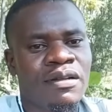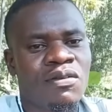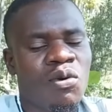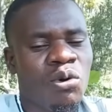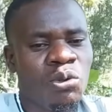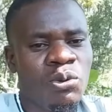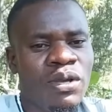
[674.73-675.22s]

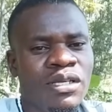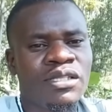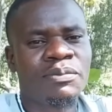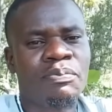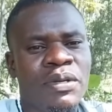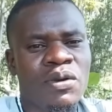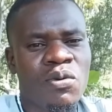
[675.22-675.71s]
Always
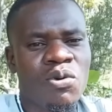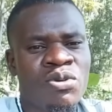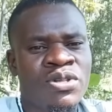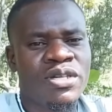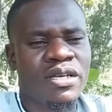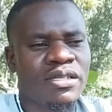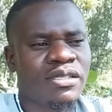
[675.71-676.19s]
be
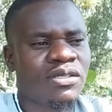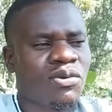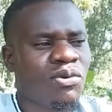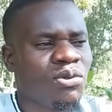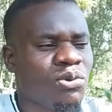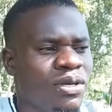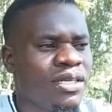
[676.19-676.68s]
cautious.
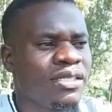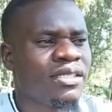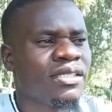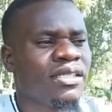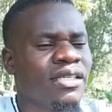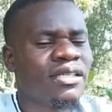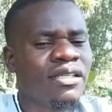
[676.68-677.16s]

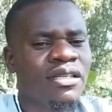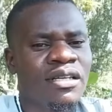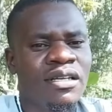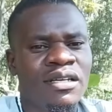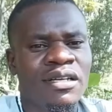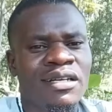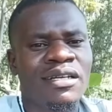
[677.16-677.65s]
Always,
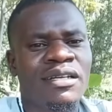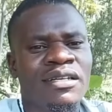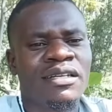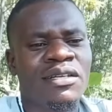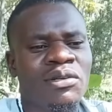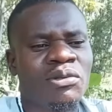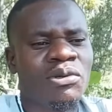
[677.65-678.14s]

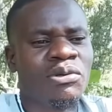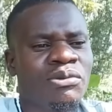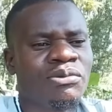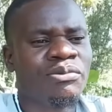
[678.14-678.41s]
you know,